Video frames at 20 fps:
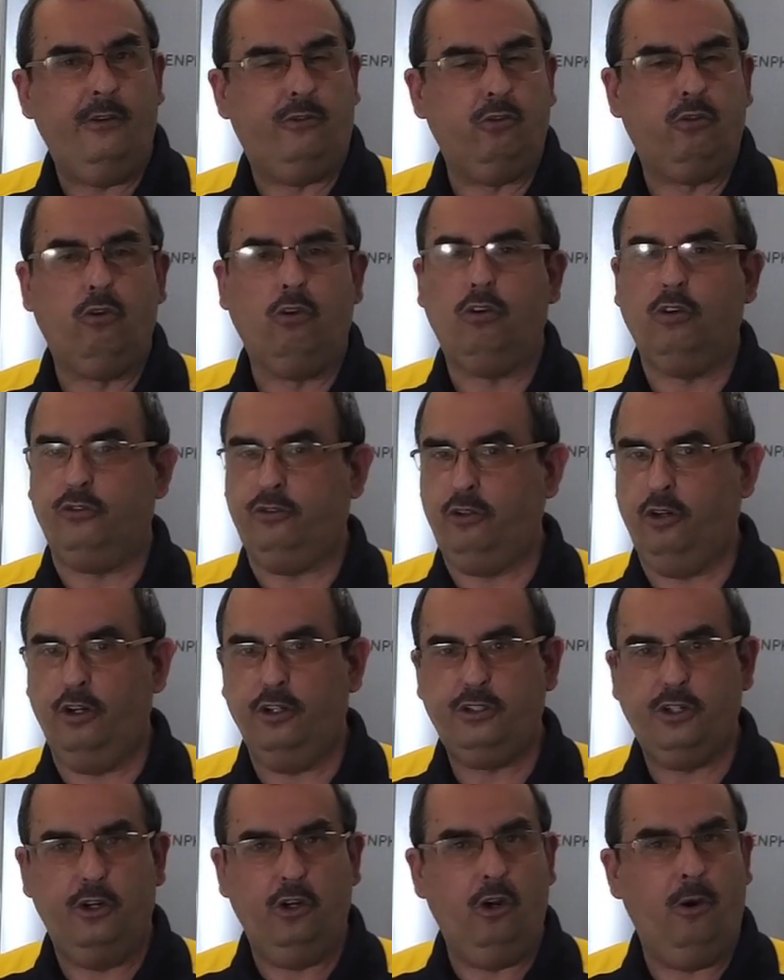to Google search.
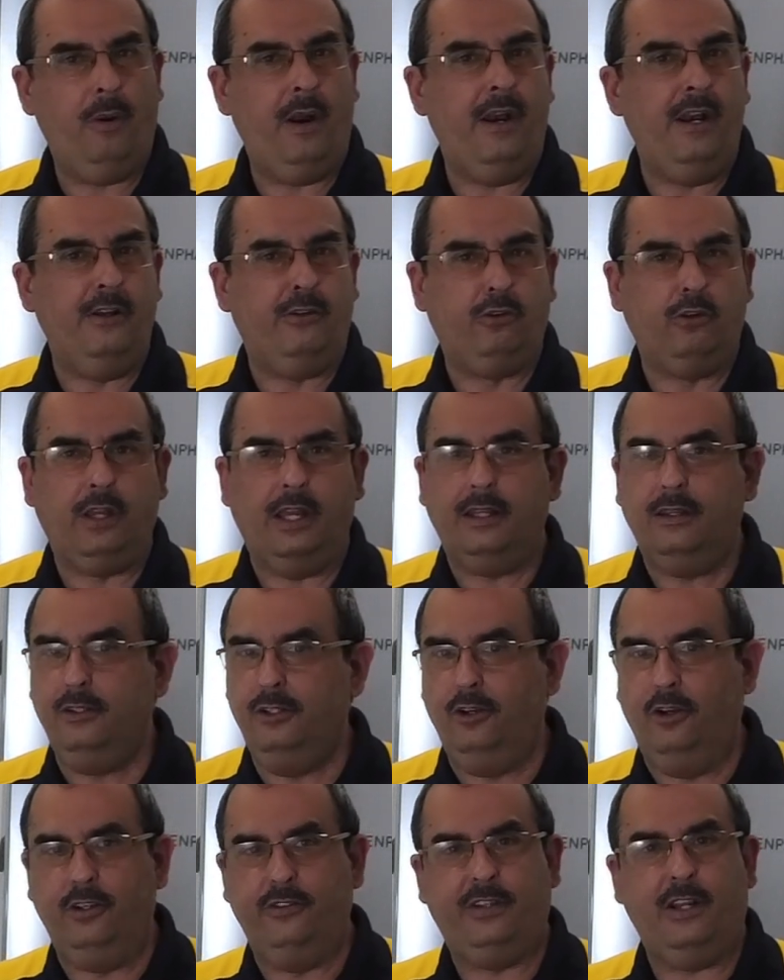Nobody needs to get,
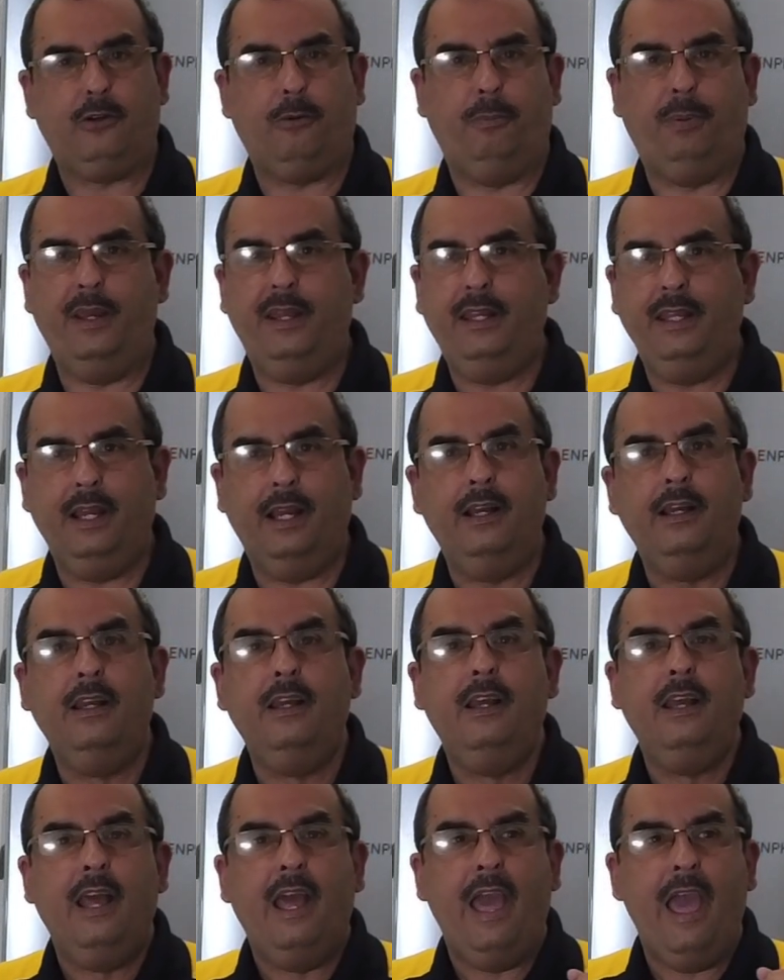encyclopedia.
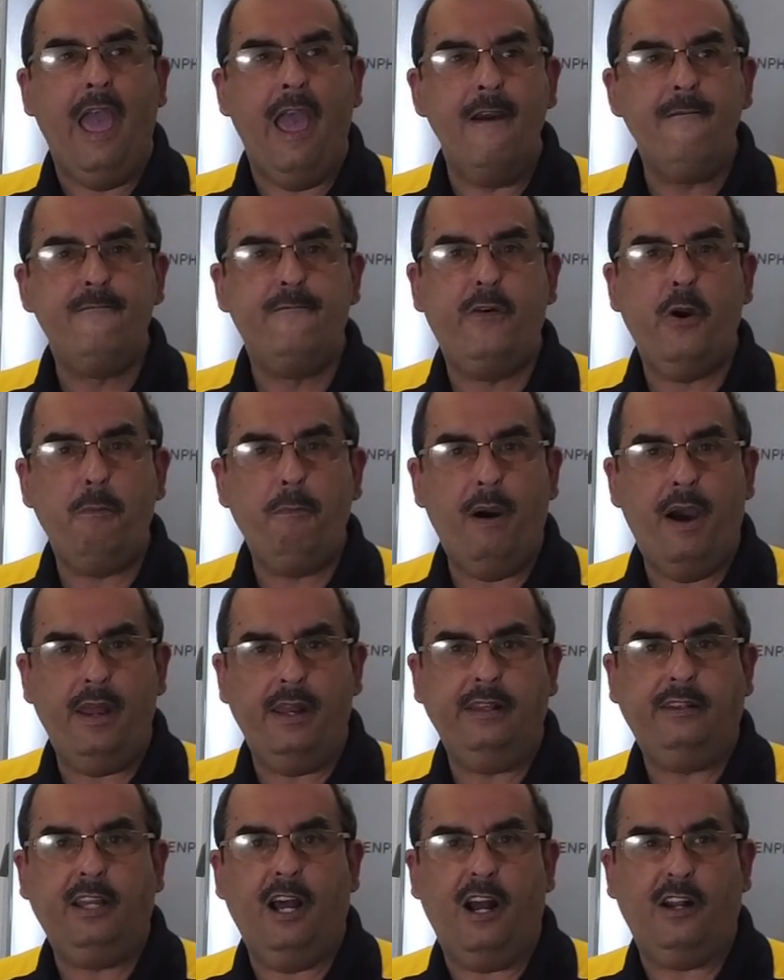Everybody
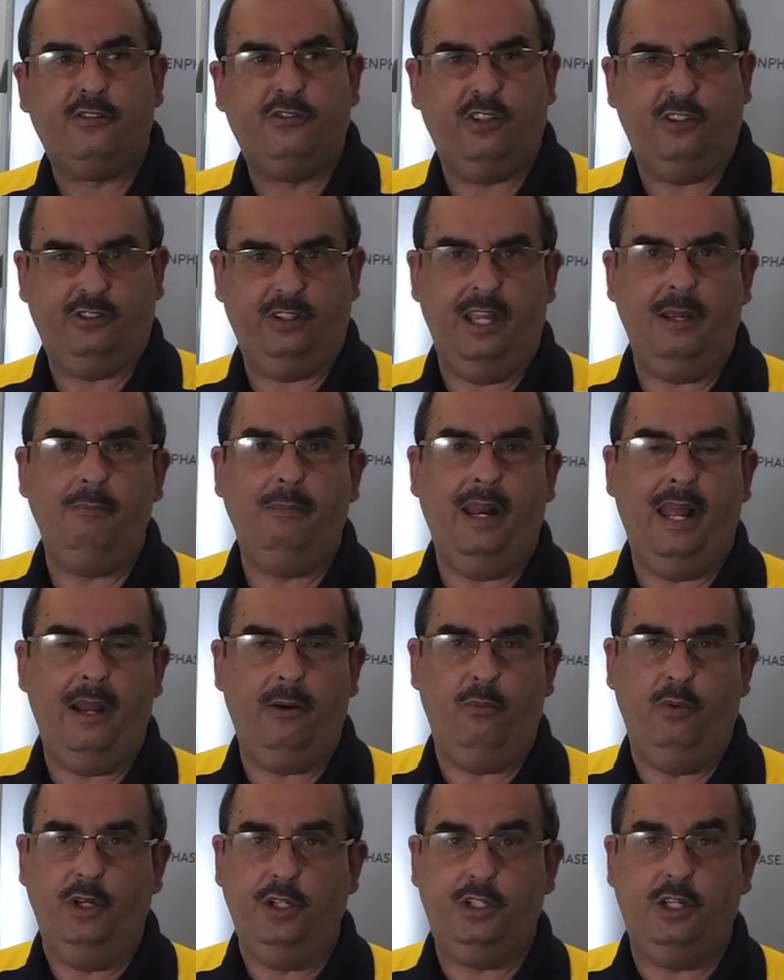talks the same
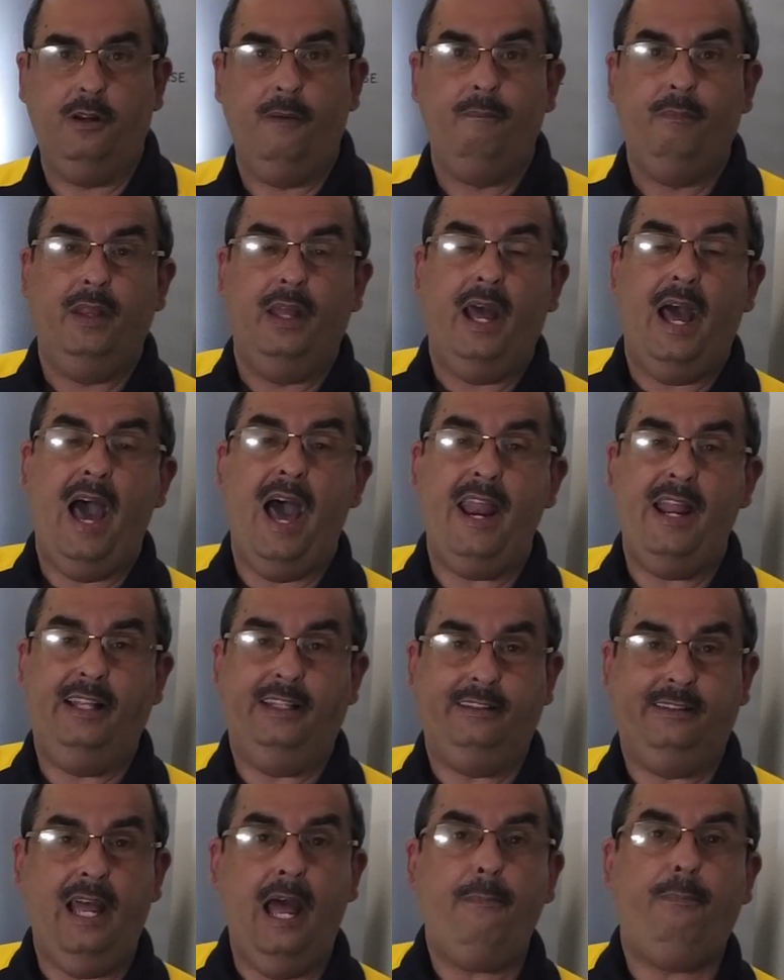language. And on
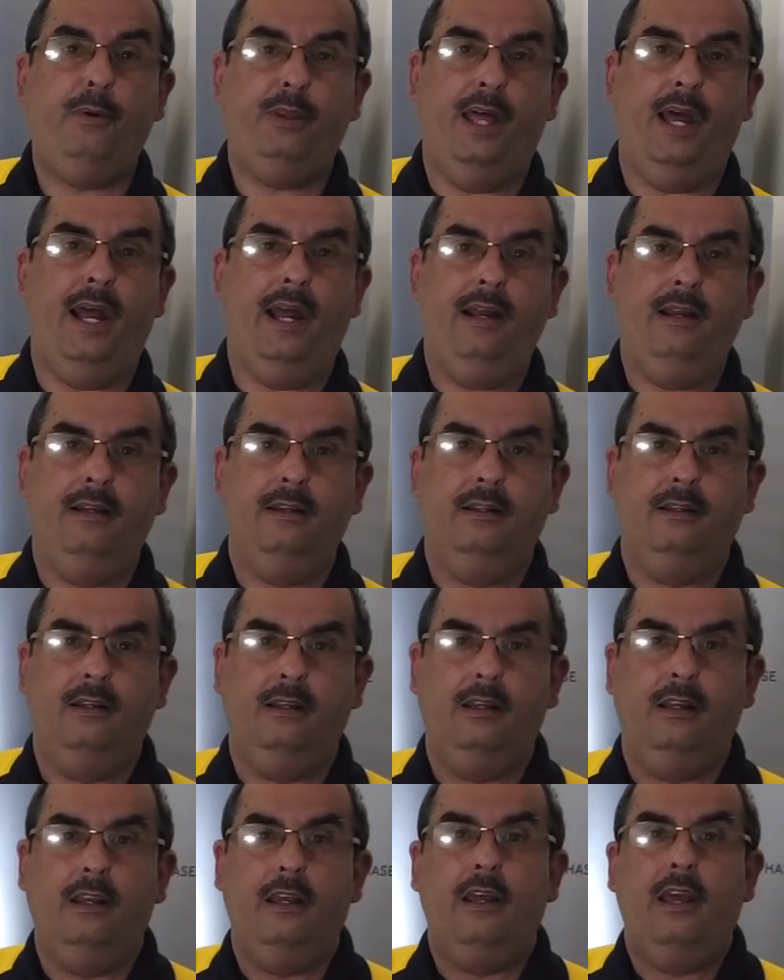top of that,
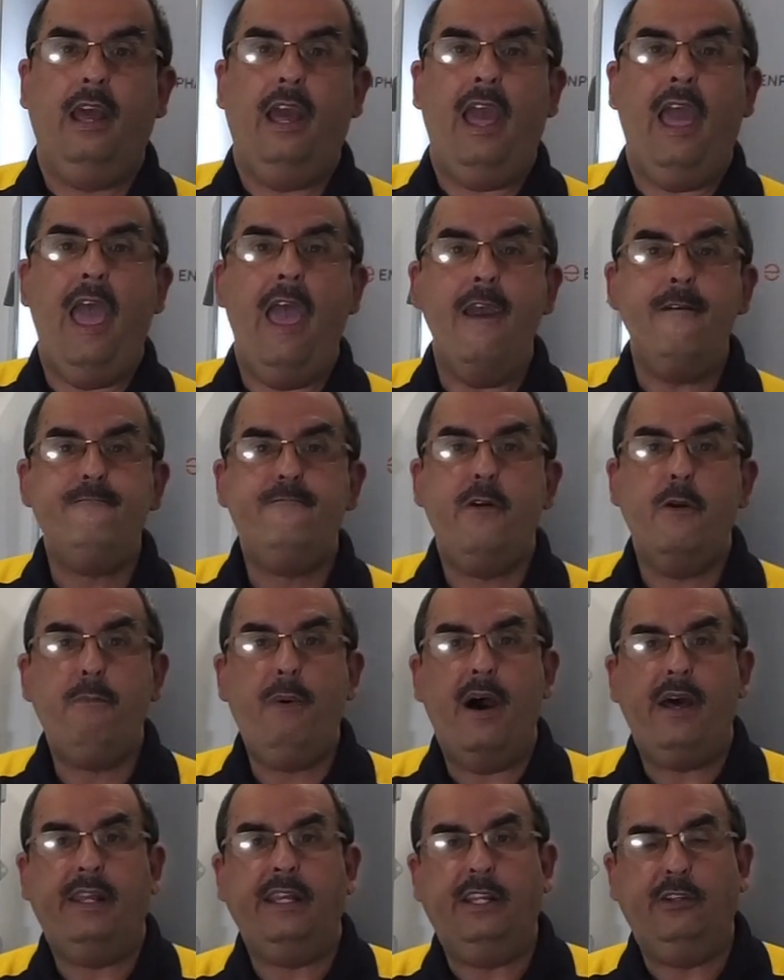
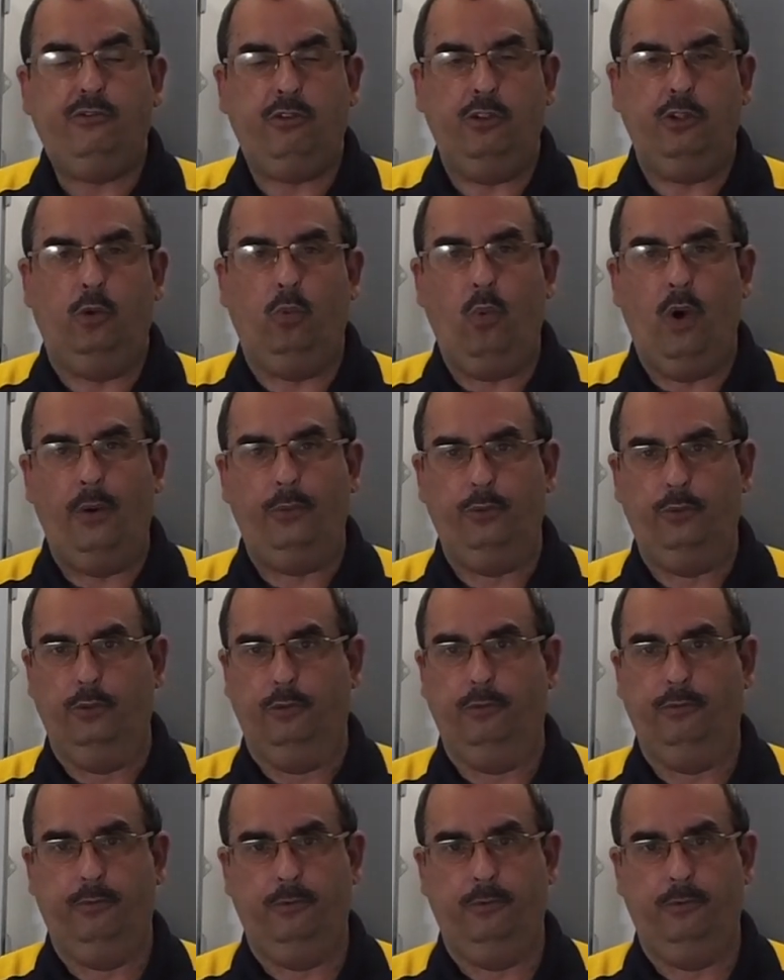everybody is under one roof.